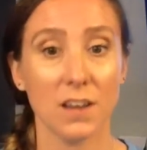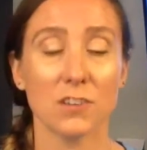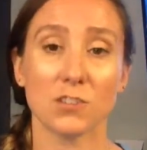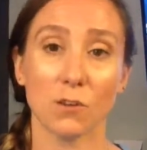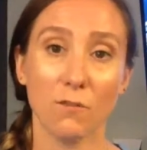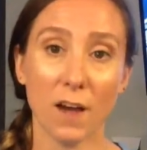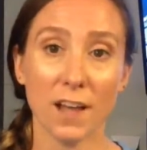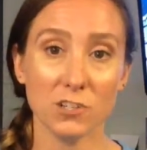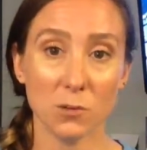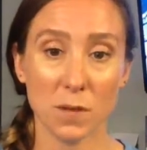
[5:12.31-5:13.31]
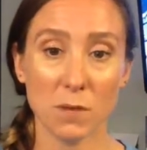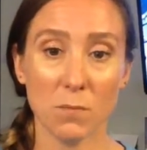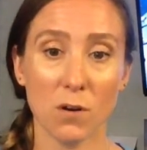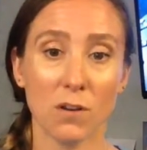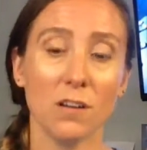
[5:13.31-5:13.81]
So find your
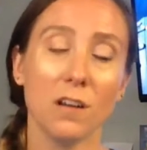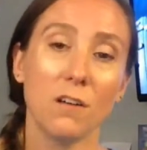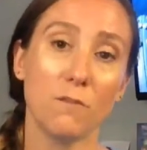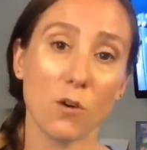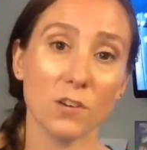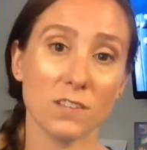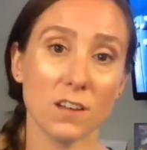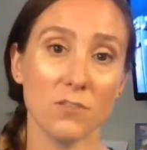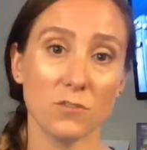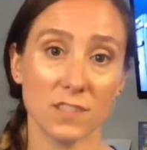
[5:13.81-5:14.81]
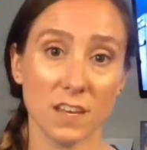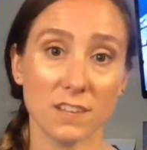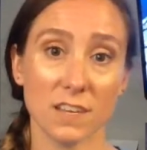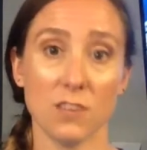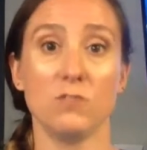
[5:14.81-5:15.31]
people, focus on those things
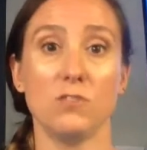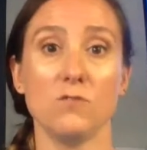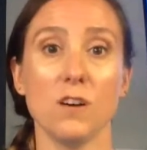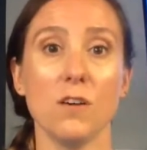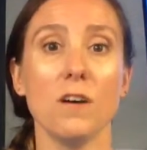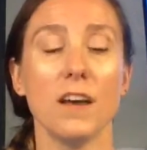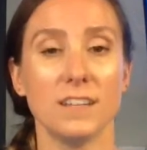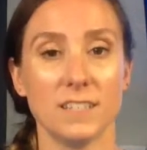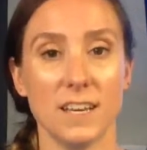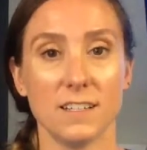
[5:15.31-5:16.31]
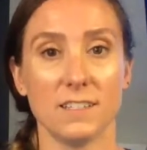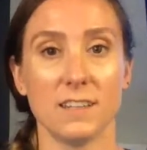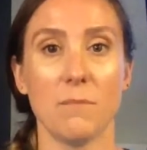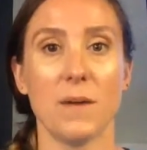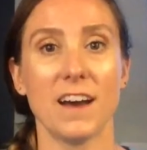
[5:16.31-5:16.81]
that you do know, and take a
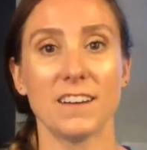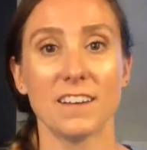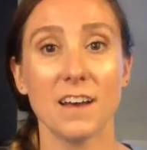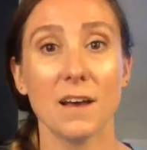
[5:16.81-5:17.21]
step back.